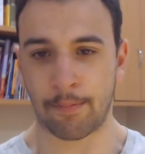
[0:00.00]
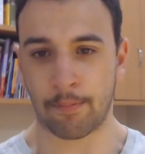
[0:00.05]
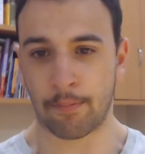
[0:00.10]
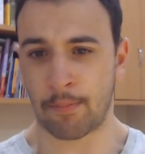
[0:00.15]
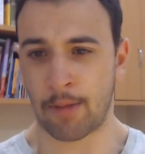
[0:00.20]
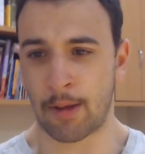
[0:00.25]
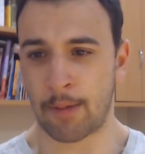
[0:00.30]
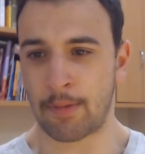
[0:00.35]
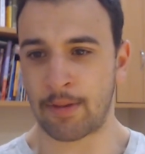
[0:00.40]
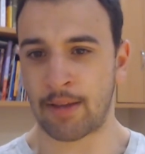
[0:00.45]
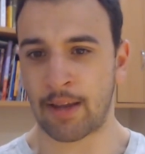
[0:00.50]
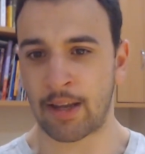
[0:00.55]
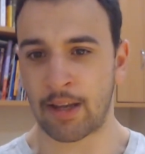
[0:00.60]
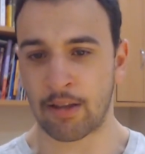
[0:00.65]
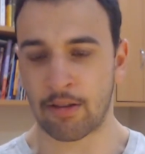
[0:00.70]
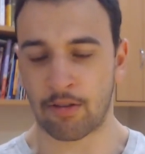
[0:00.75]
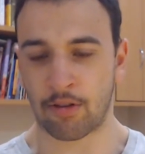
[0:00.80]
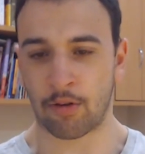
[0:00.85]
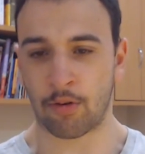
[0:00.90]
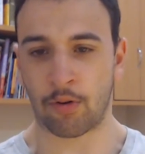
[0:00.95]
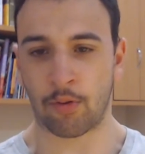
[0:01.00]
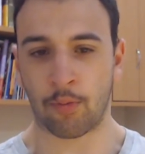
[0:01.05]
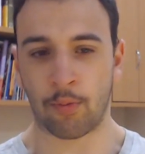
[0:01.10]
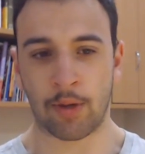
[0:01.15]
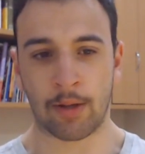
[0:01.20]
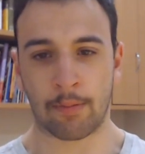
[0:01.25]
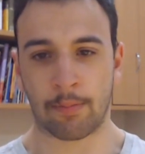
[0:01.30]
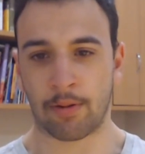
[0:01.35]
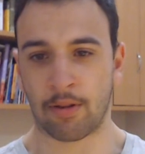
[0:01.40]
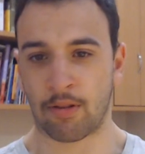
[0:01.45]
Maybe Day has to go on a
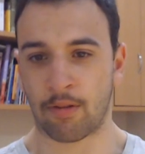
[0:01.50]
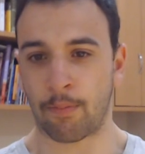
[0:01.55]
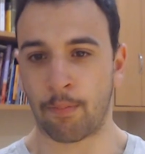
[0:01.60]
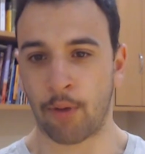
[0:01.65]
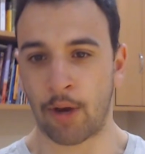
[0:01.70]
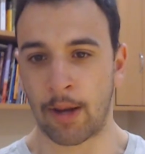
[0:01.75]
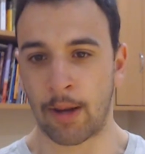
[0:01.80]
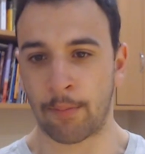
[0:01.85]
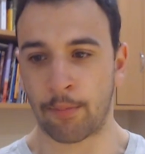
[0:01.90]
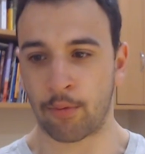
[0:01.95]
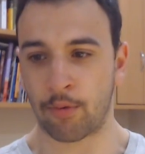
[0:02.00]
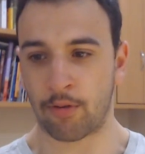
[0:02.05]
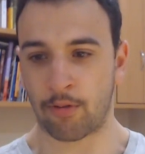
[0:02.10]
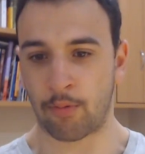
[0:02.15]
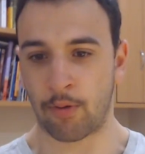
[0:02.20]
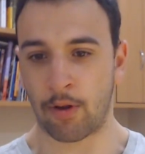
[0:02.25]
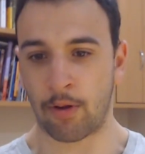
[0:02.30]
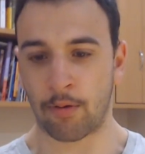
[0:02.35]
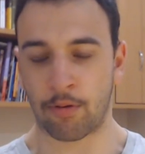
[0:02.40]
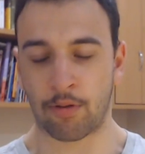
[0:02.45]
wing, plus Bramble as well.